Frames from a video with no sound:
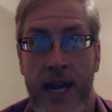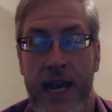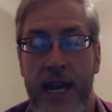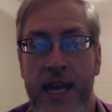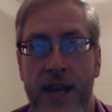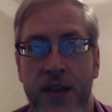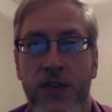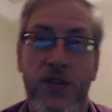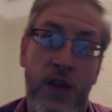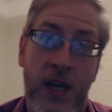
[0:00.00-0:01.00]
It
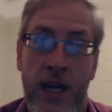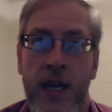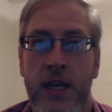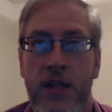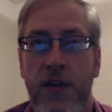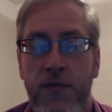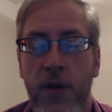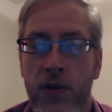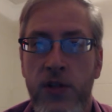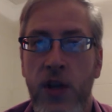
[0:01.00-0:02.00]
is the
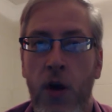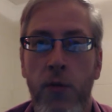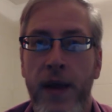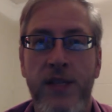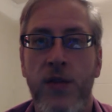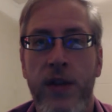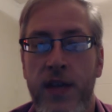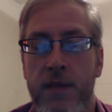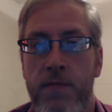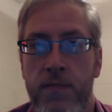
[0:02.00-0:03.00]
first goal,
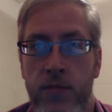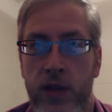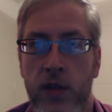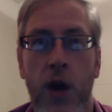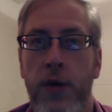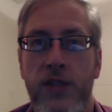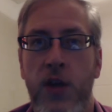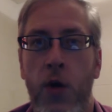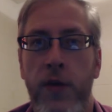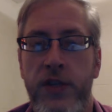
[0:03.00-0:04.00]
basically the lowest
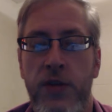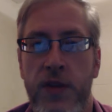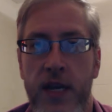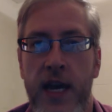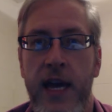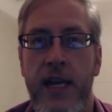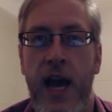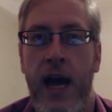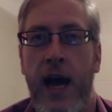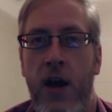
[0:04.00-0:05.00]
goal that you can get
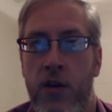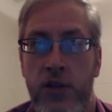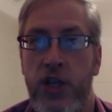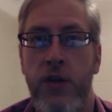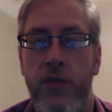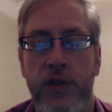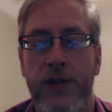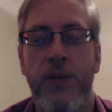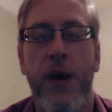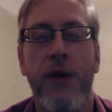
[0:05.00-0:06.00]
or choose,
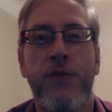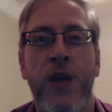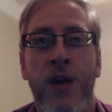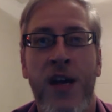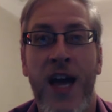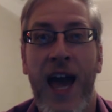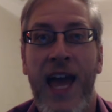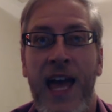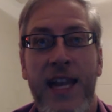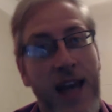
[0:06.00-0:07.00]
I suppose.
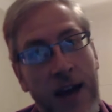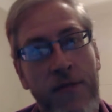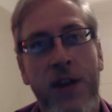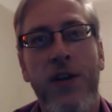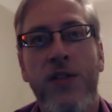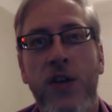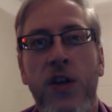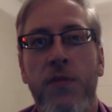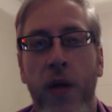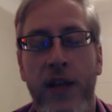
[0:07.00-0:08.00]
And I figured it's a
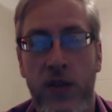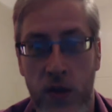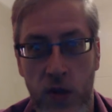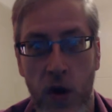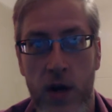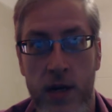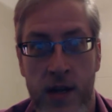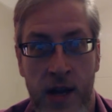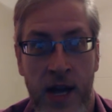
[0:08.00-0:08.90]
good place to start.